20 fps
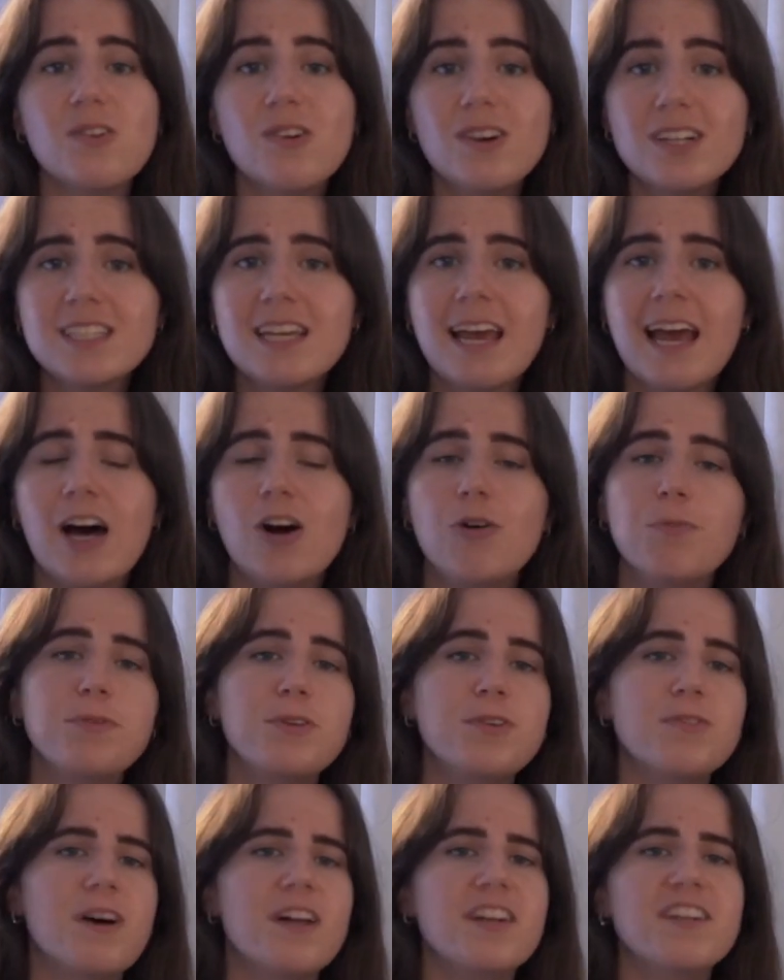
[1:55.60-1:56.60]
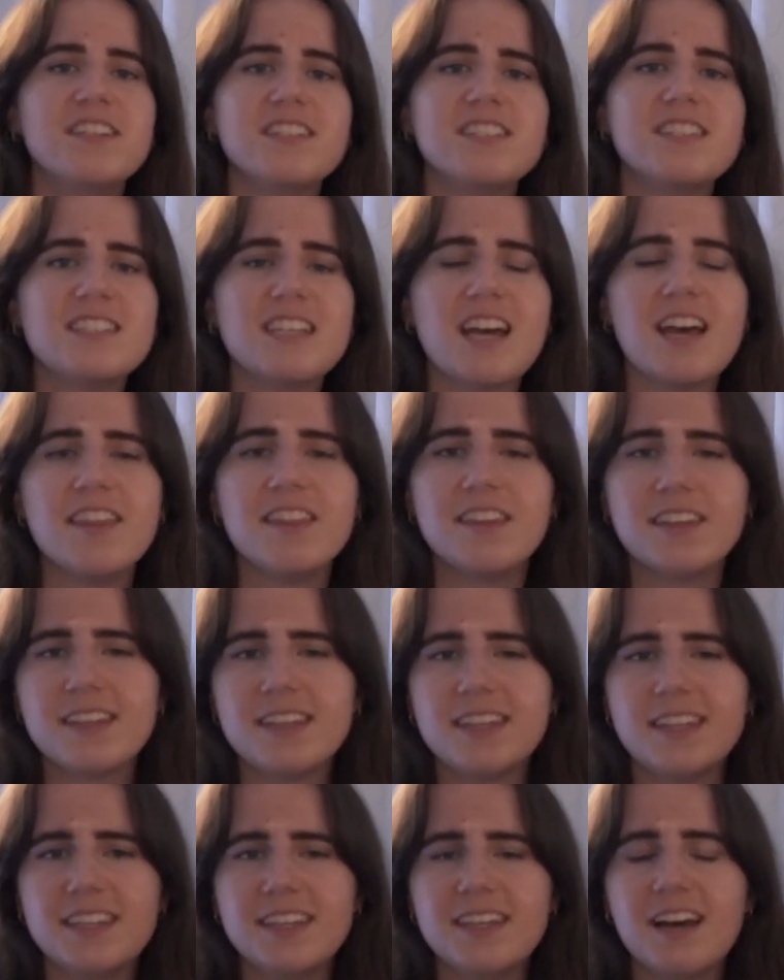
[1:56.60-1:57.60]
or to help you understand the
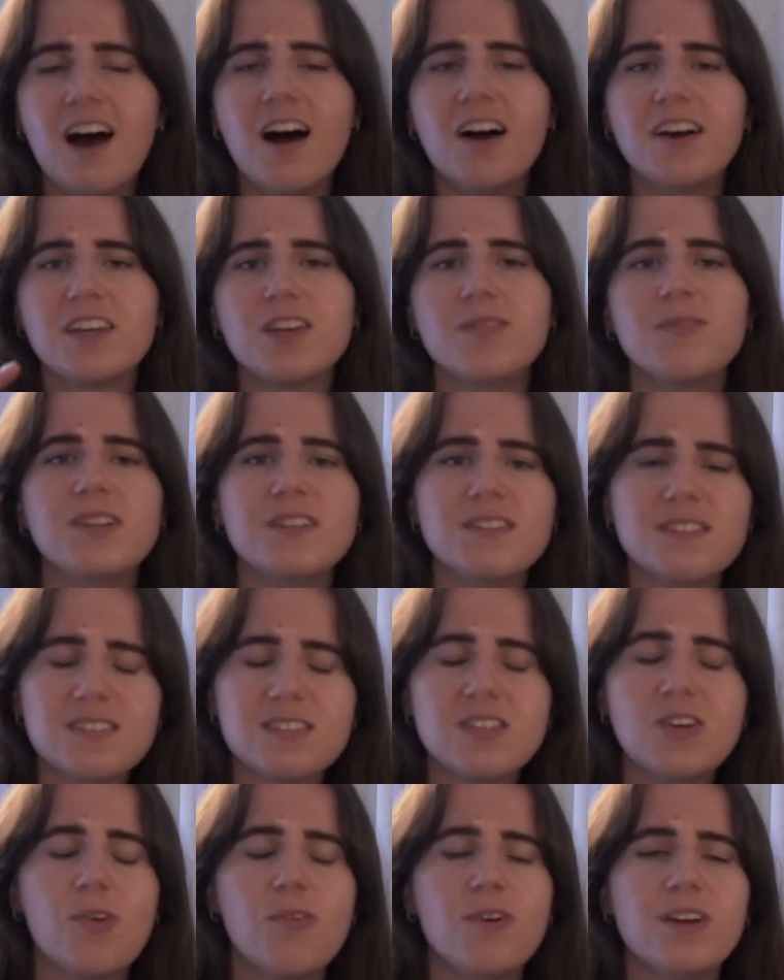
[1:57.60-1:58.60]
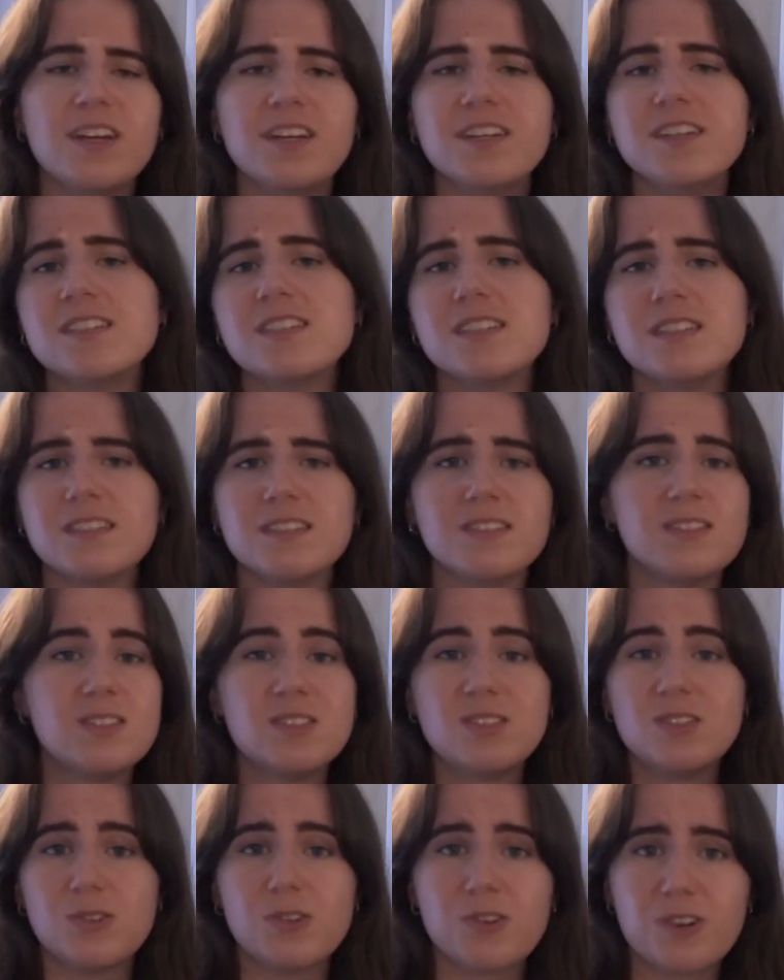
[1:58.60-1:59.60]
key arguments going into the
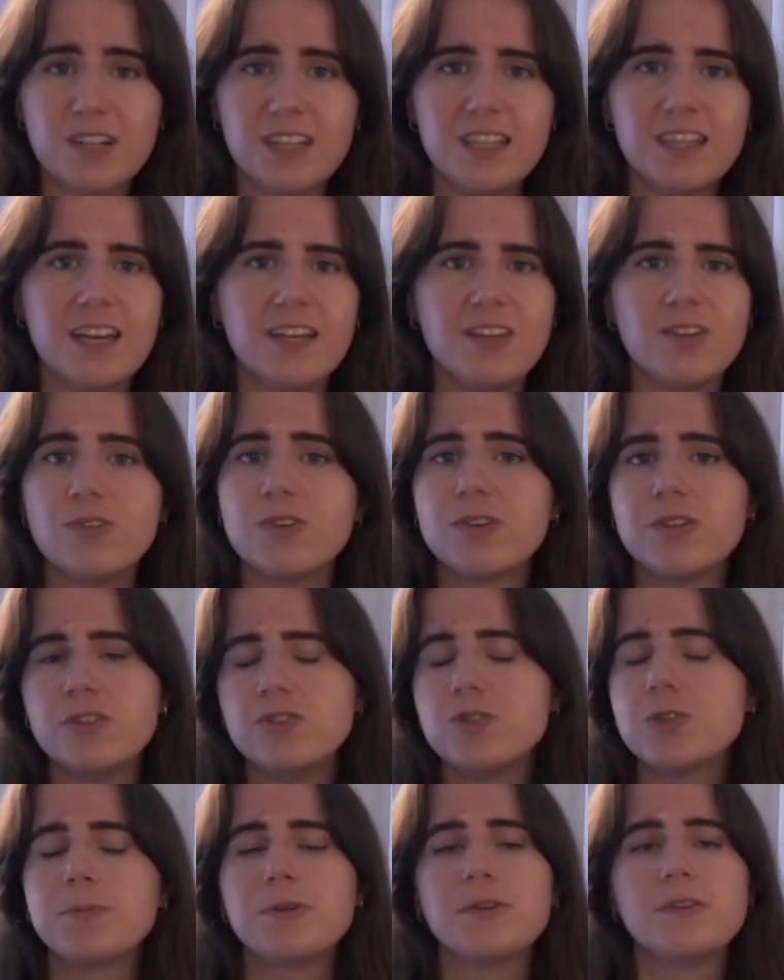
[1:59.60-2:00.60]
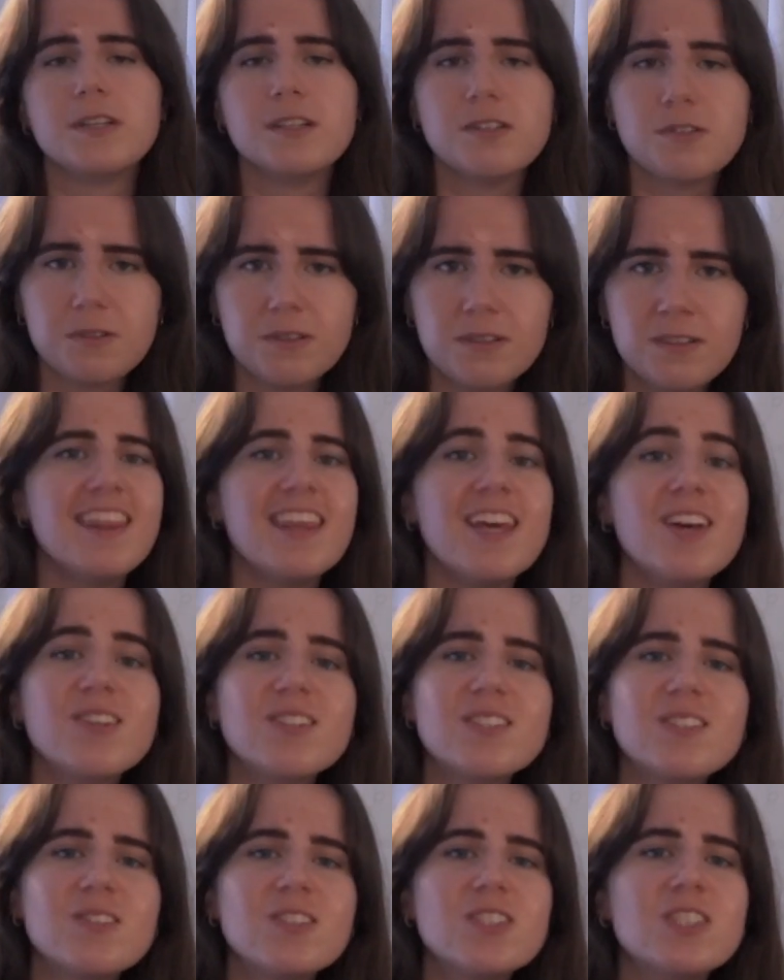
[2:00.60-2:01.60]
story that you're contributing to. They
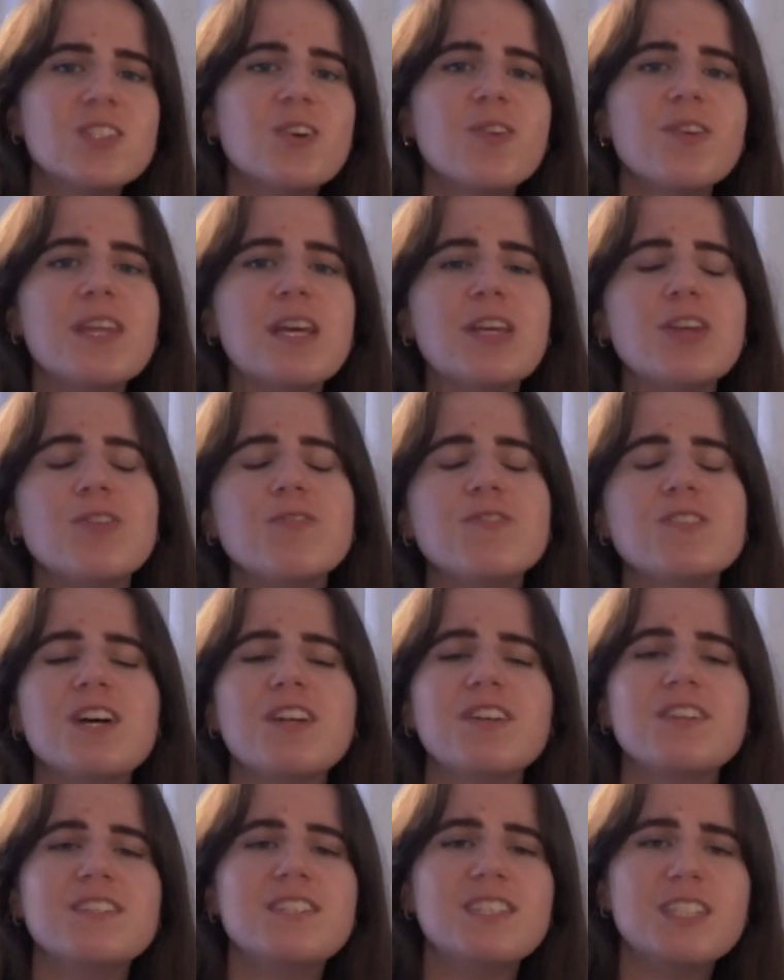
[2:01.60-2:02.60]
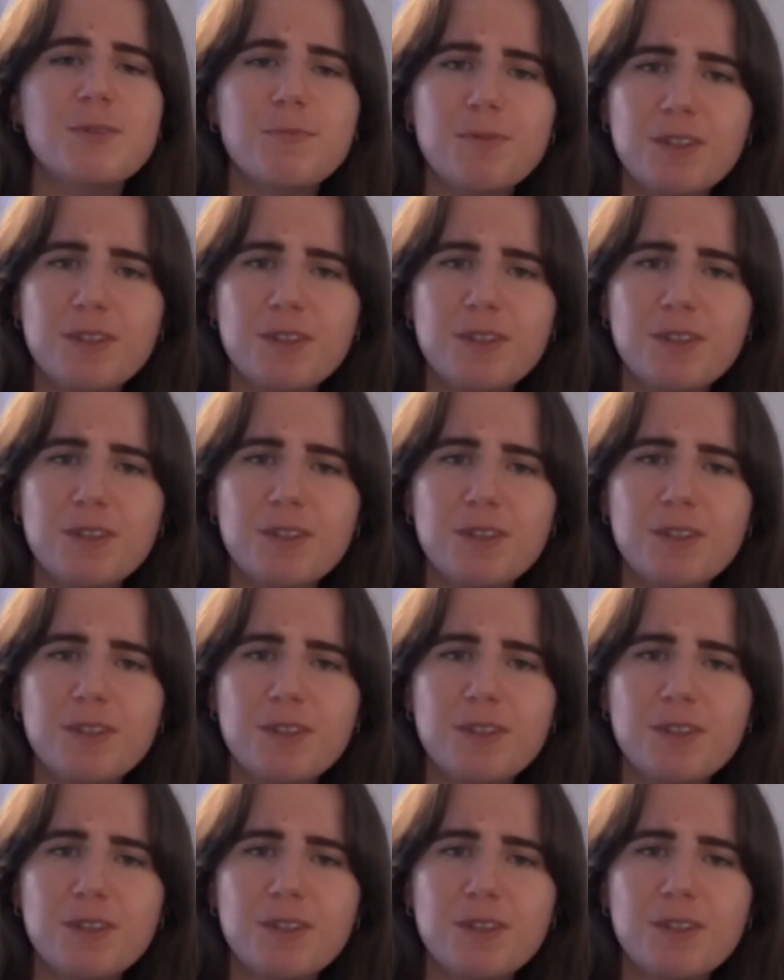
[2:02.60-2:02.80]
also show that you've done deep